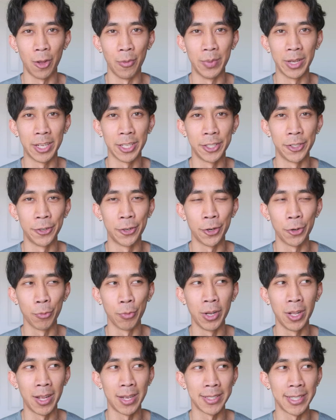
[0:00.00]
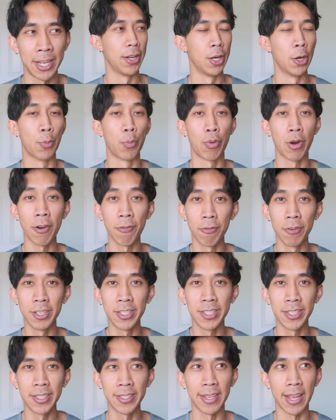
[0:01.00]
because you're going to realize that your
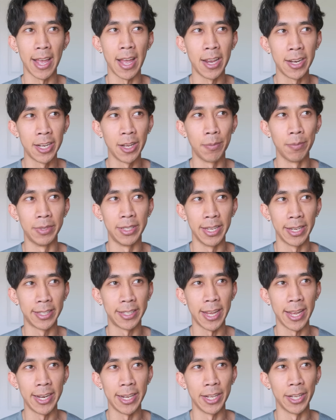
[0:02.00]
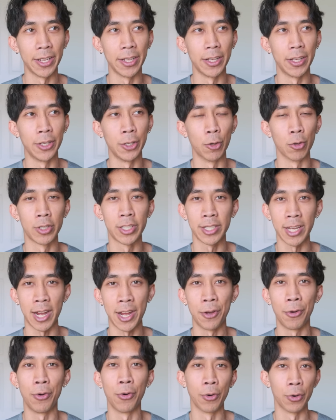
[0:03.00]
preferences end up dictating your
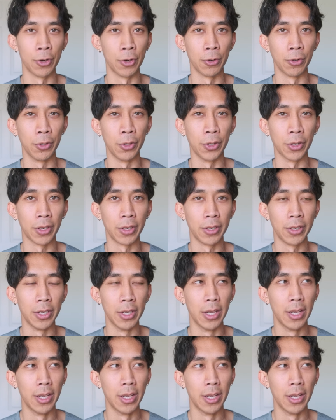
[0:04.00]
style or your look.